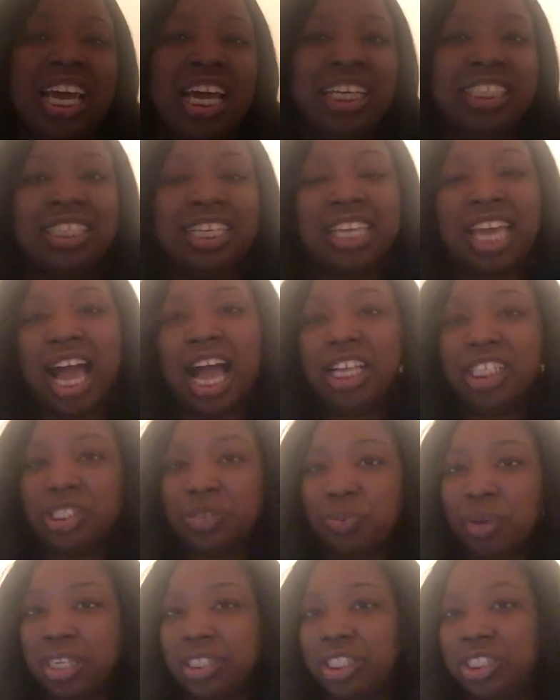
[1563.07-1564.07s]
So y'all, I
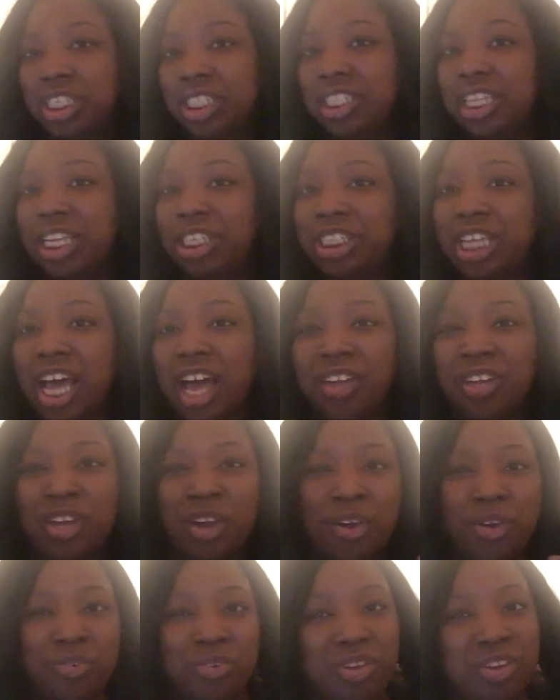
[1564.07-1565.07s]
just wanted to just let y'all
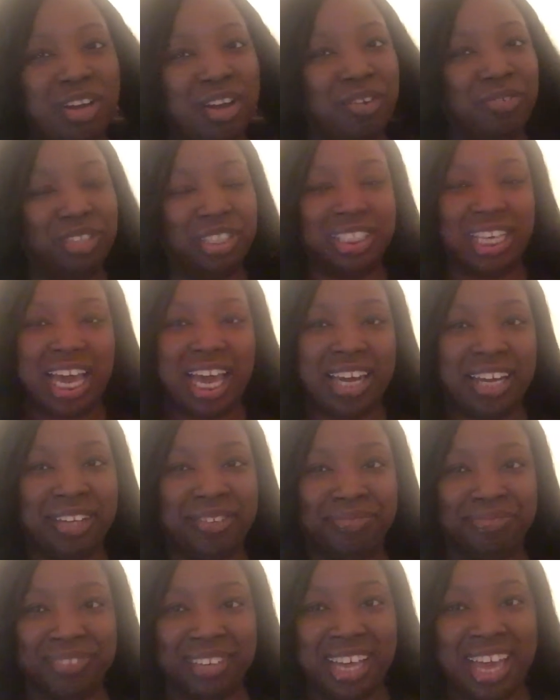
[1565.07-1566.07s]
know, you know, just kind
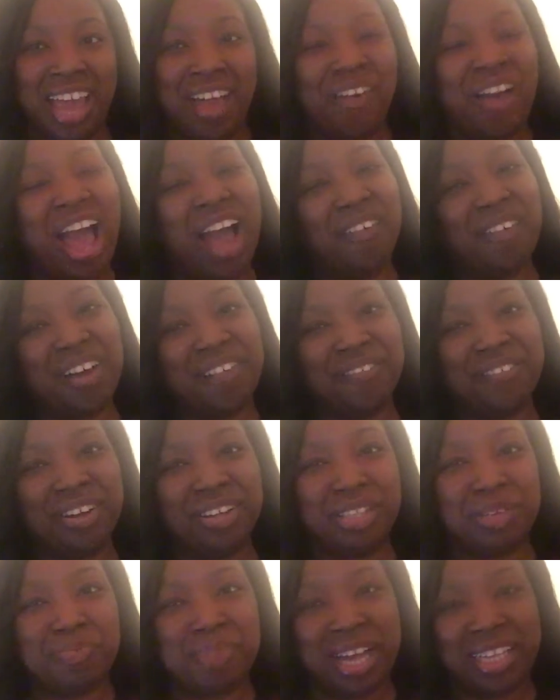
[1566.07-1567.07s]
of how I
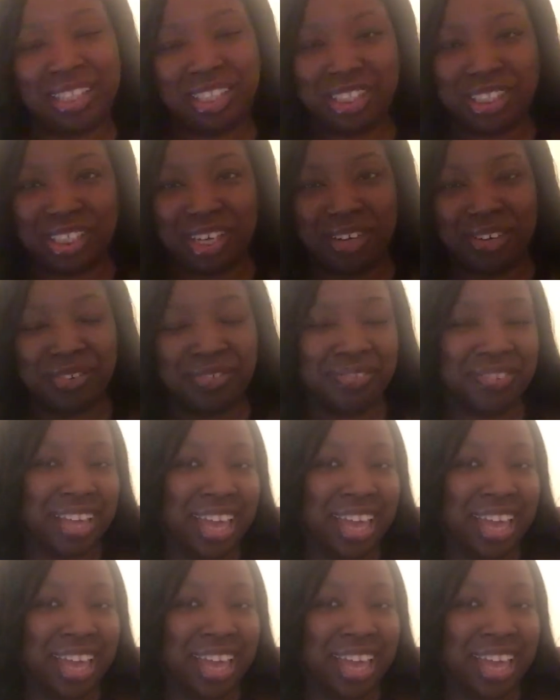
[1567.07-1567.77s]
felt about the show.